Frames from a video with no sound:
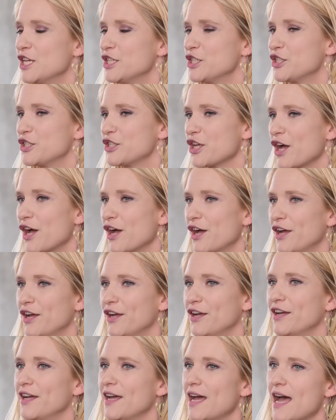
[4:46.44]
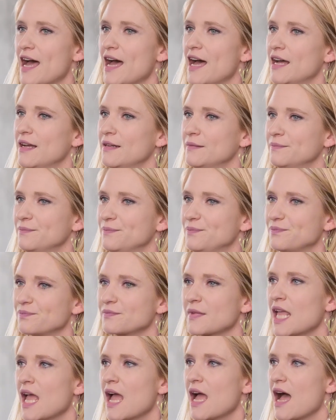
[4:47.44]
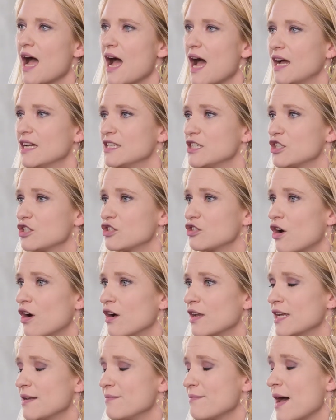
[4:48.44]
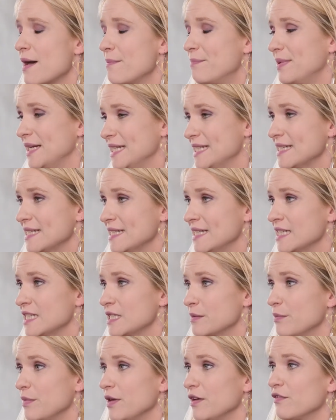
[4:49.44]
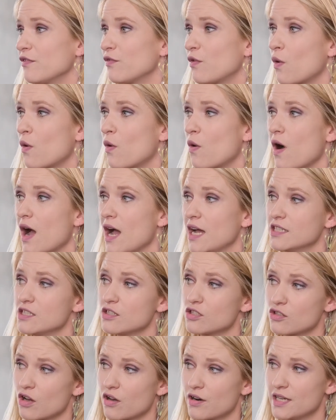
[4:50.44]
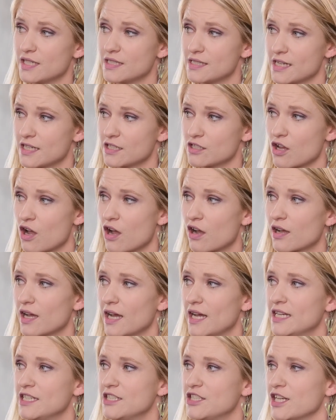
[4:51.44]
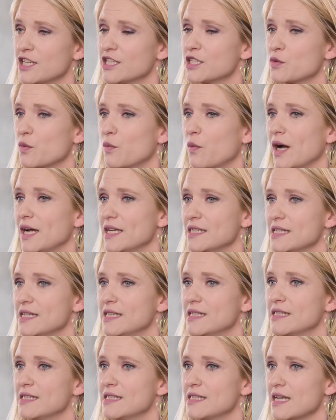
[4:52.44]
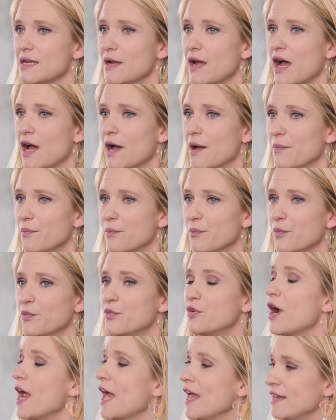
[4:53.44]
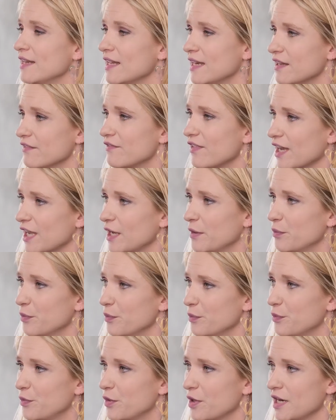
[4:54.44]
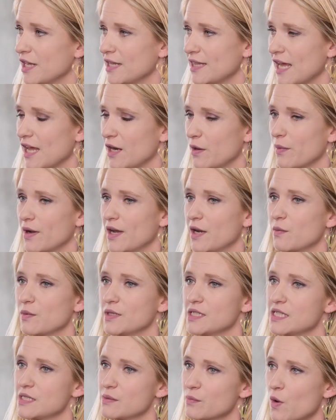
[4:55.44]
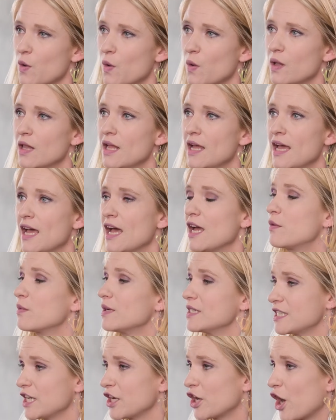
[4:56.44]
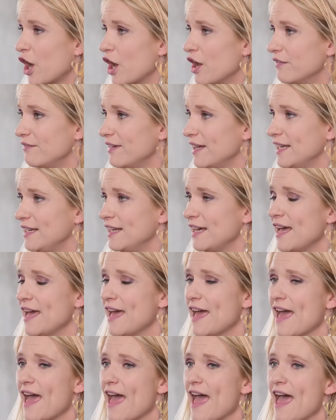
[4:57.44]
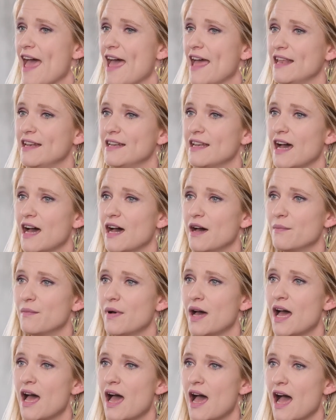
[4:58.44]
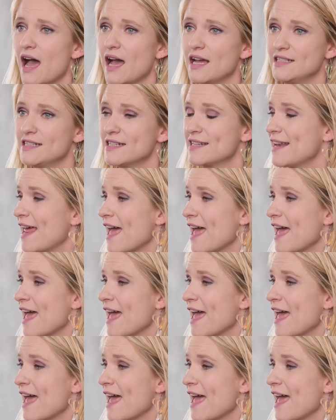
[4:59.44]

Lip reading: So I started my business before I started TikTok. It just wasn't branded, if I can put it that way. It was small. It was in COVID. And I didn't